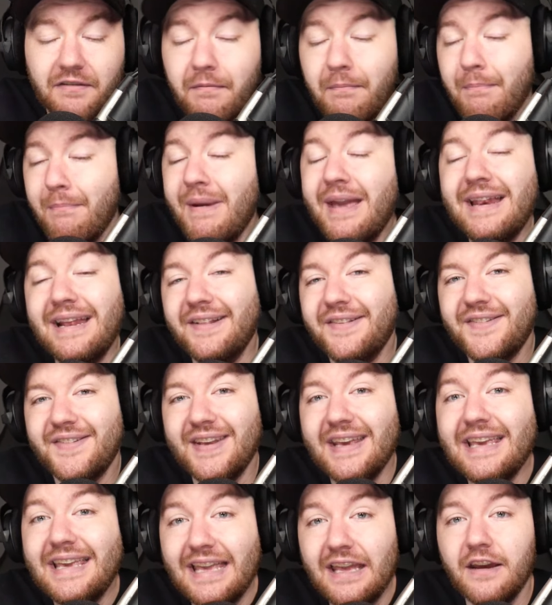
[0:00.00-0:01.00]
minutes
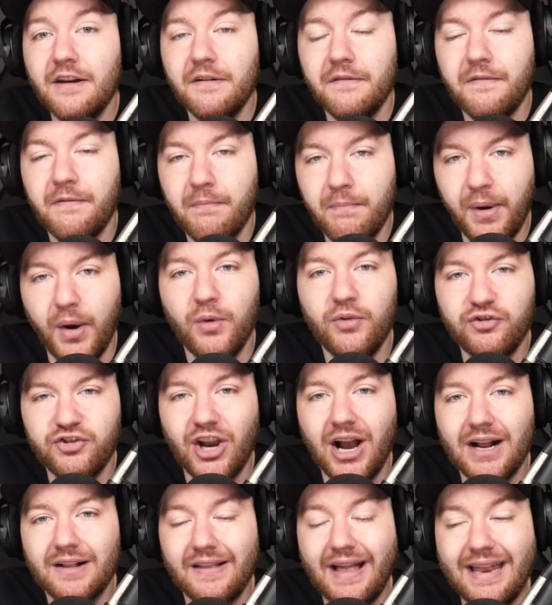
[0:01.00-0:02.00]
to give both
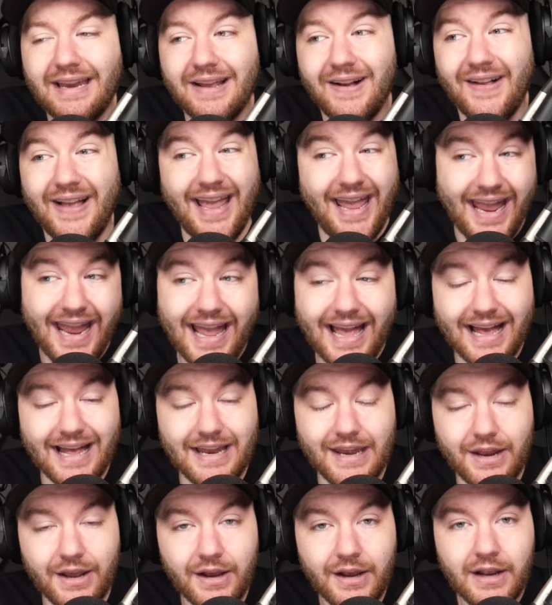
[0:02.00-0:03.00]
Jock Landale
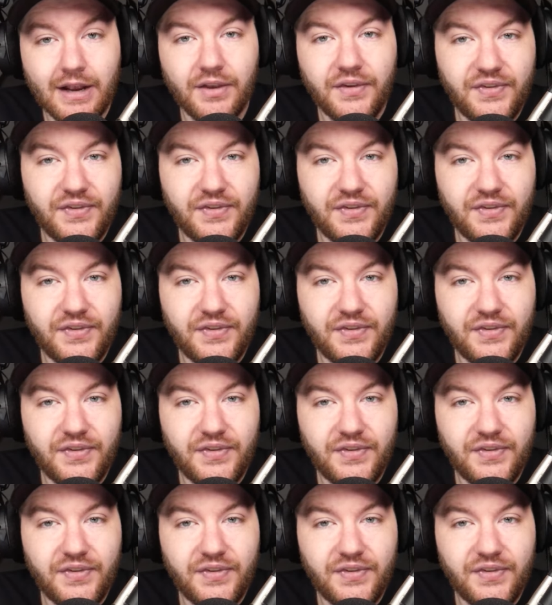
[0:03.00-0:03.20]
and